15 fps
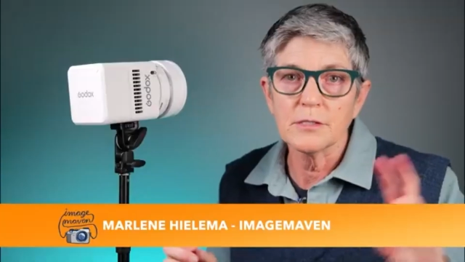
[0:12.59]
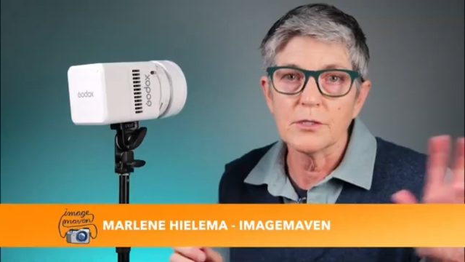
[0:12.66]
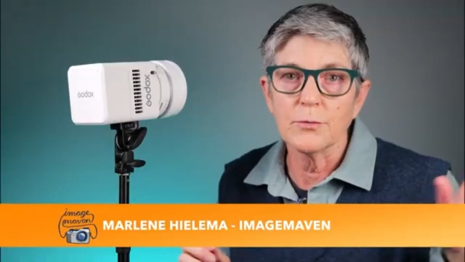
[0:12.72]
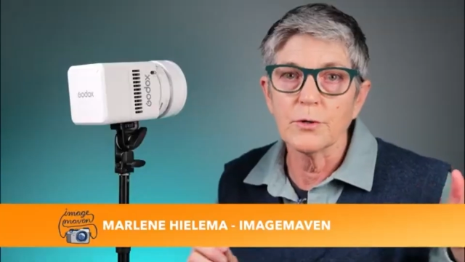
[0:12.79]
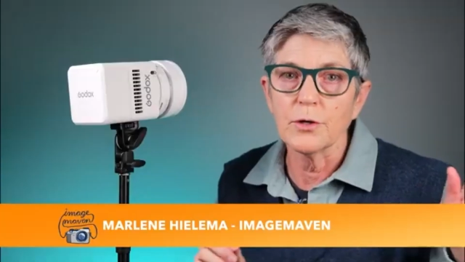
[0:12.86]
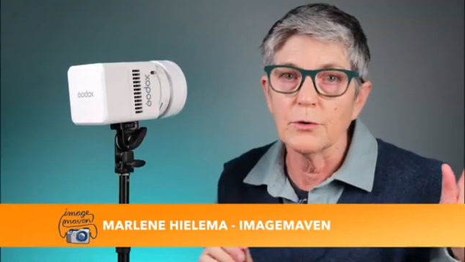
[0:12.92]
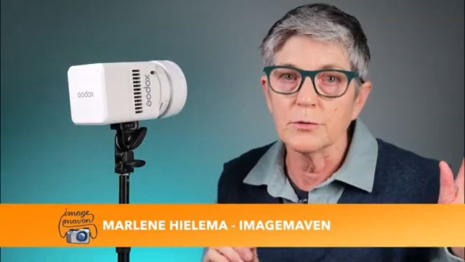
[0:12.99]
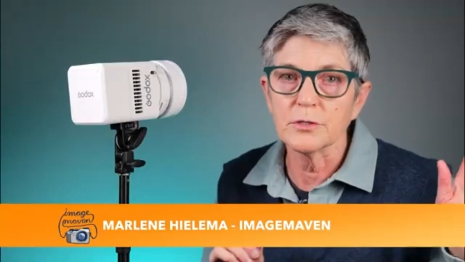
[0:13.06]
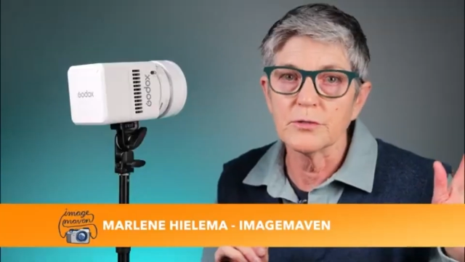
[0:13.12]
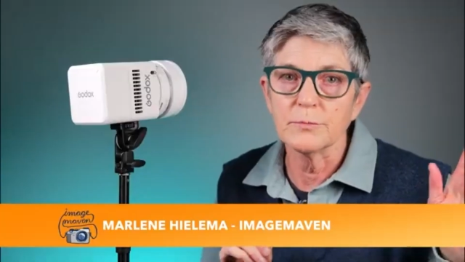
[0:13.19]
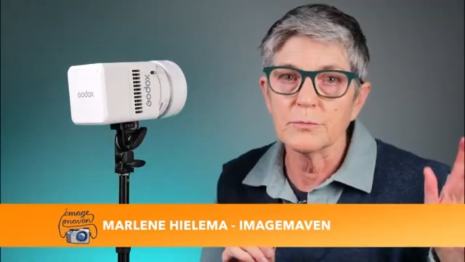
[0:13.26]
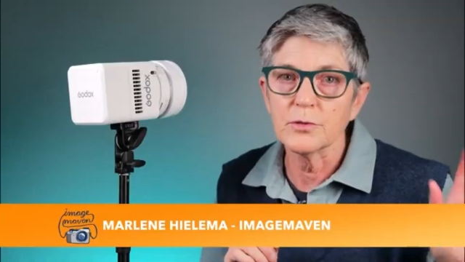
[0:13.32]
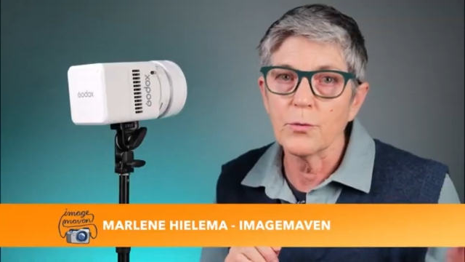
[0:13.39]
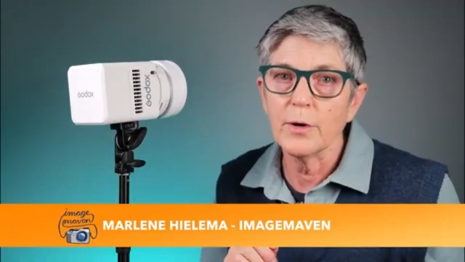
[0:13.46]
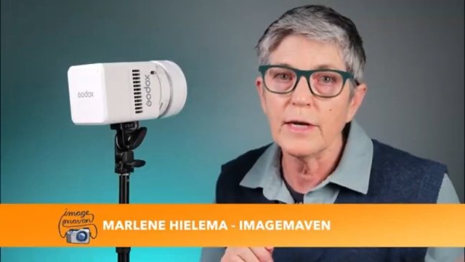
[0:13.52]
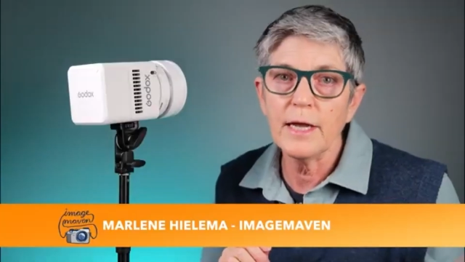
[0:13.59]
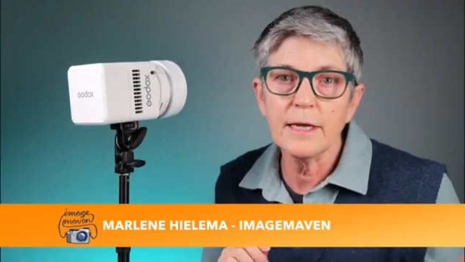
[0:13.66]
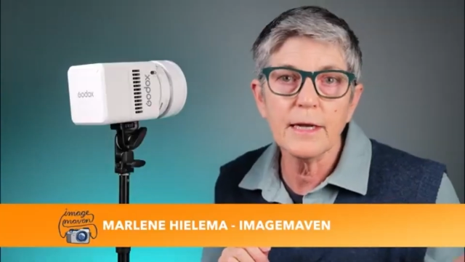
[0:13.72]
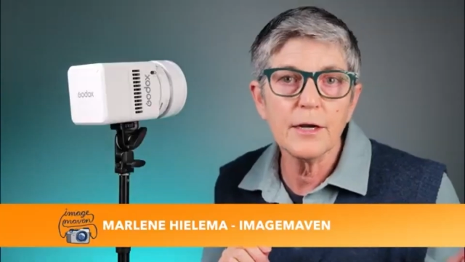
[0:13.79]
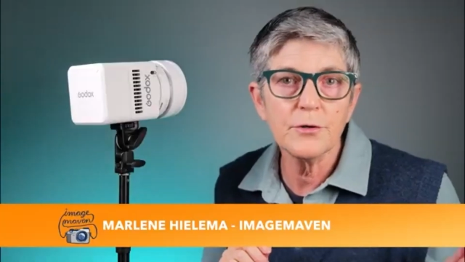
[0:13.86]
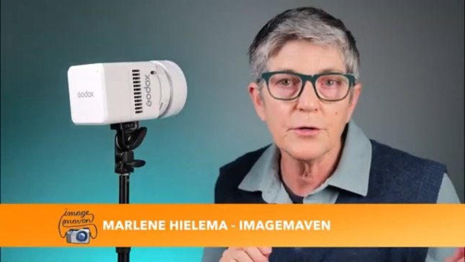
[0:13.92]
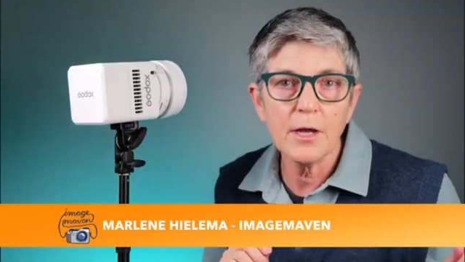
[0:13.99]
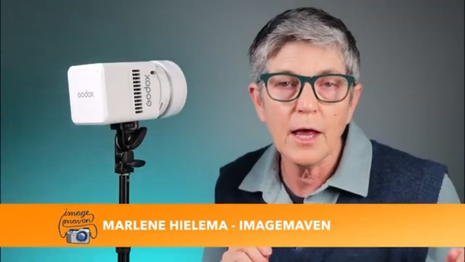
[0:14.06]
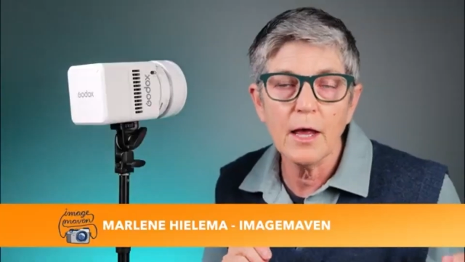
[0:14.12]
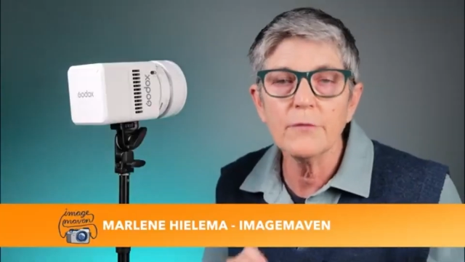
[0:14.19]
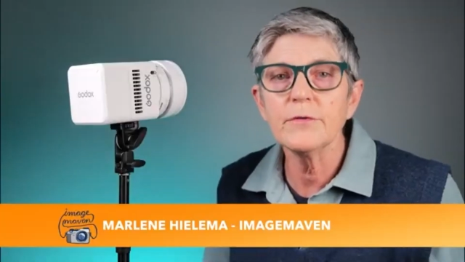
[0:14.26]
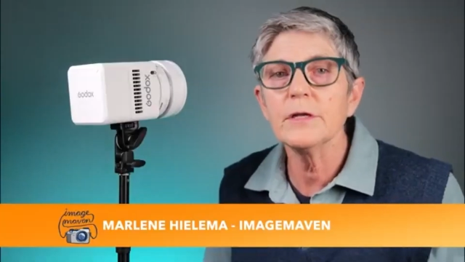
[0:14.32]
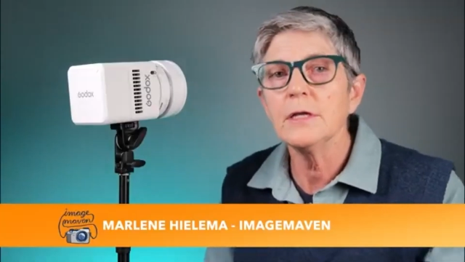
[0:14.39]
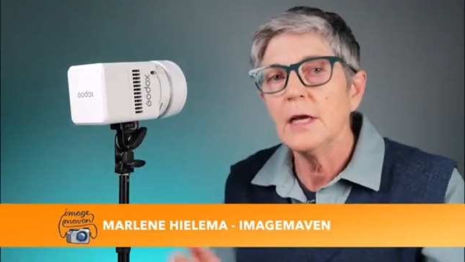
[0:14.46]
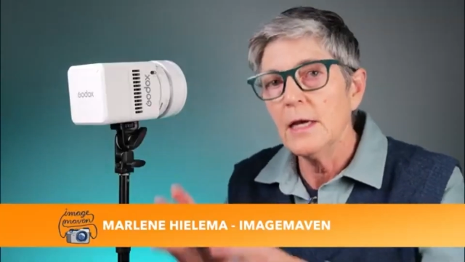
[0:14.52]
So it goes from 2800
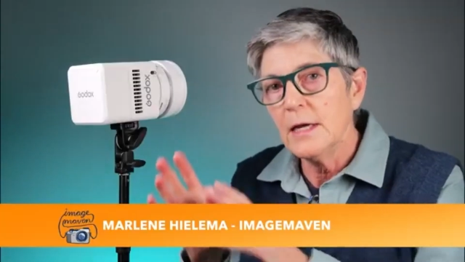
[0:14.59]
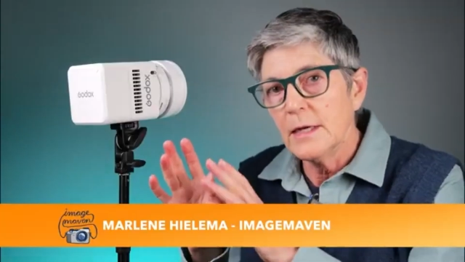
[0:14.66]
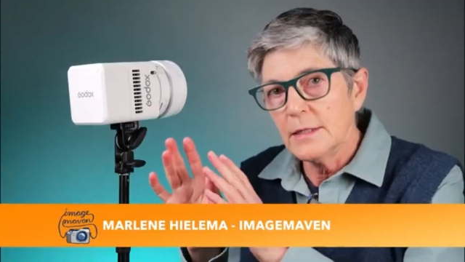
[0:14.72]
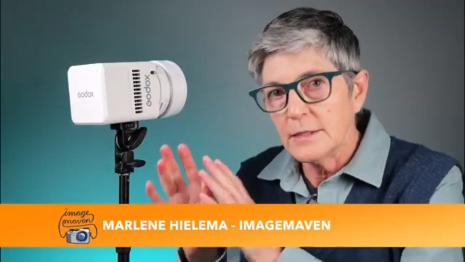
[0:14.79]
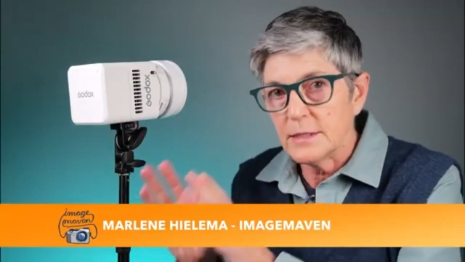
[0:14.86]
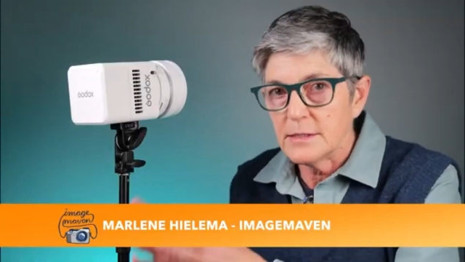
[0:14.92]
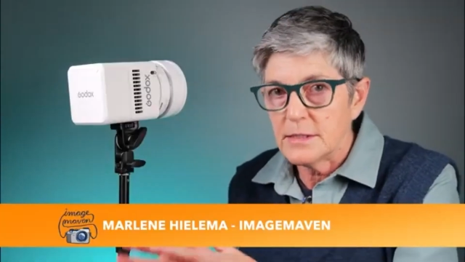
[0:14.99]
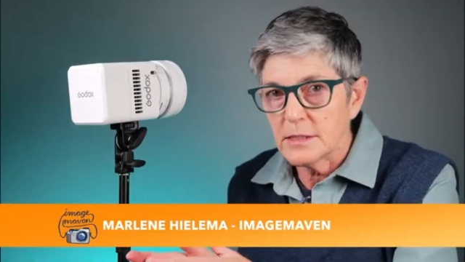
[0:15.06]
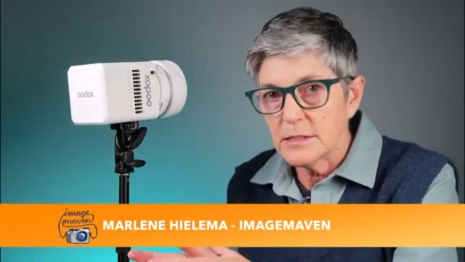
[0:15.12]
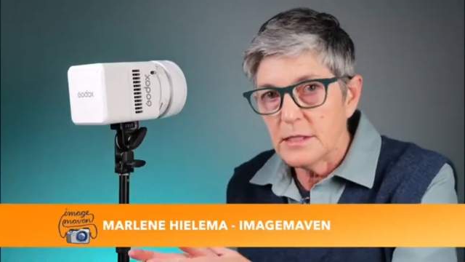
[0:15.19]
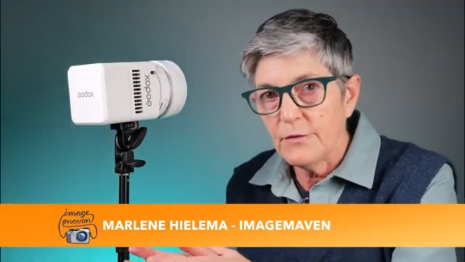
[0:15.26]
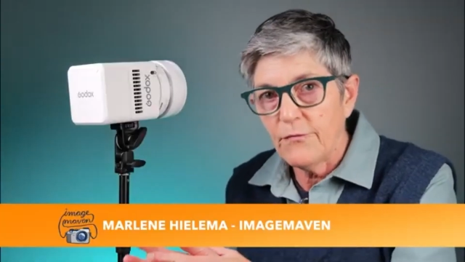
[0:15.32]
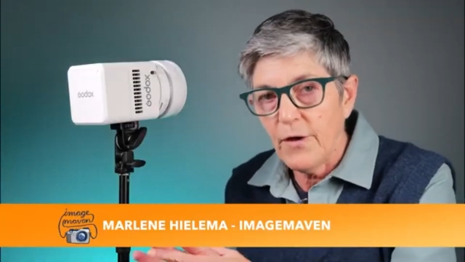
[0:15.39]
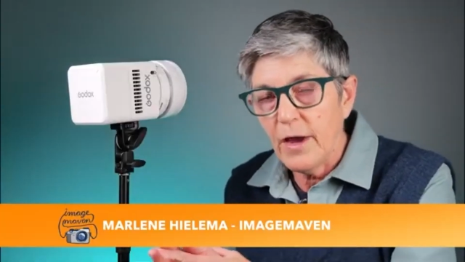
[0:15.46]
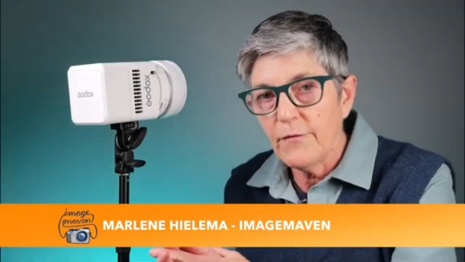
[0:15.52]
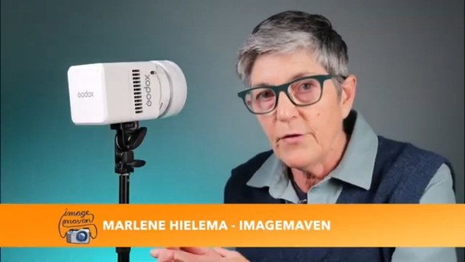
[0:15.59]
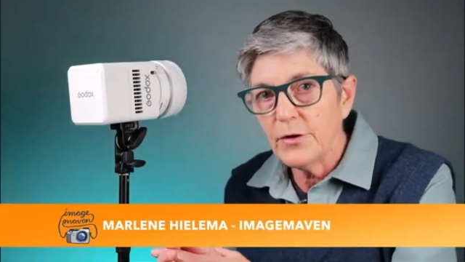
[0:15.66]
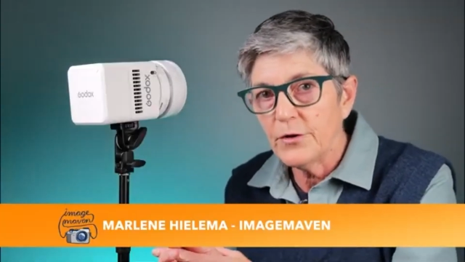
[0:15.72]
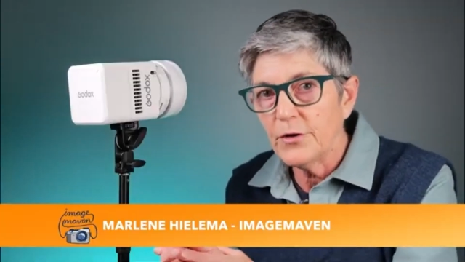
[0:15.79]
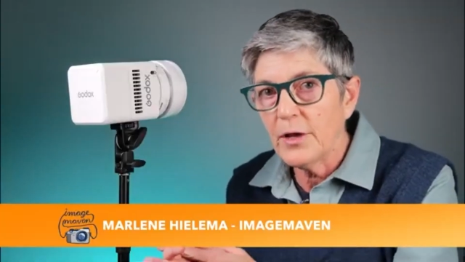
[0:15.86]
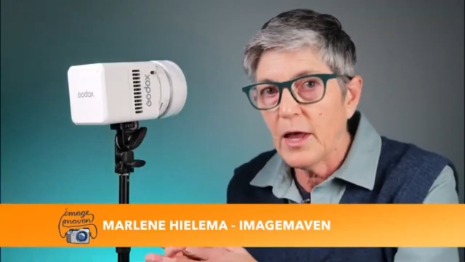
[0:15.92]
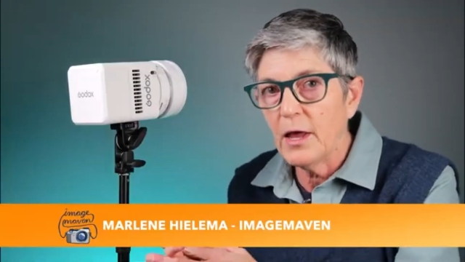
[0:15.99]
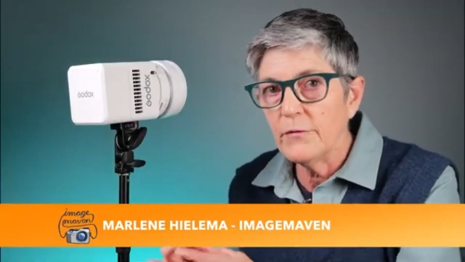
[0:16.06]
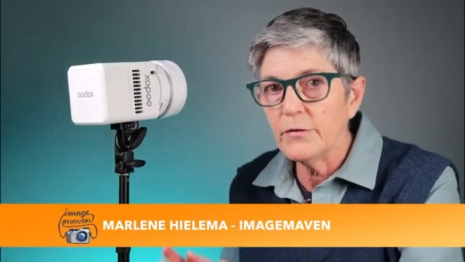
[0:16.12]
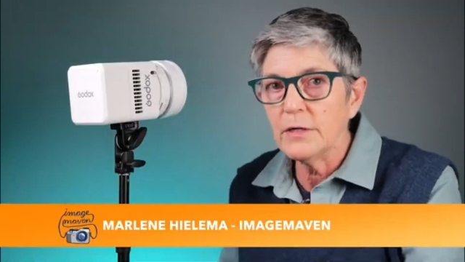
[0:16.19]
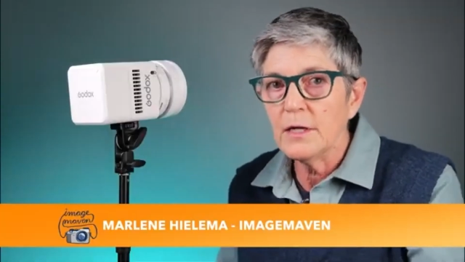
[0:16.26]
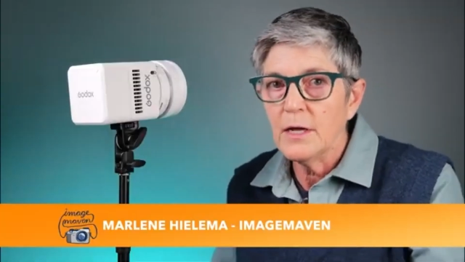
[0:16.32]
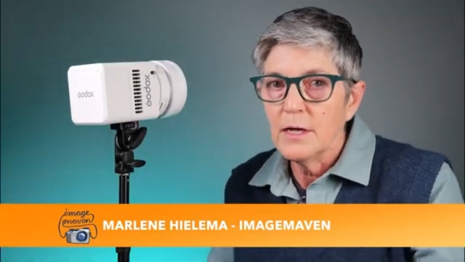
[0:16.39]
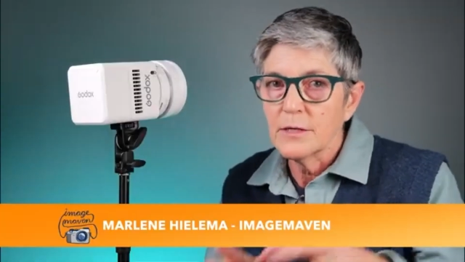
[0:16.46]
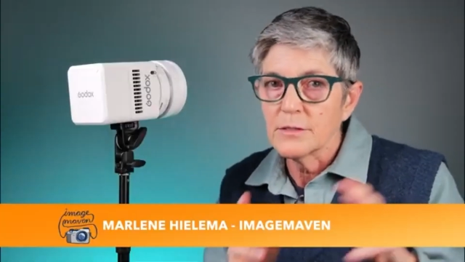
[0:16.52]
Kelvin to 6500
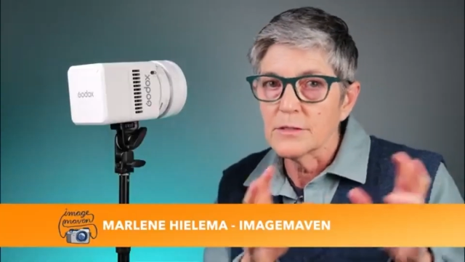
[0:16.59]
Kelvin,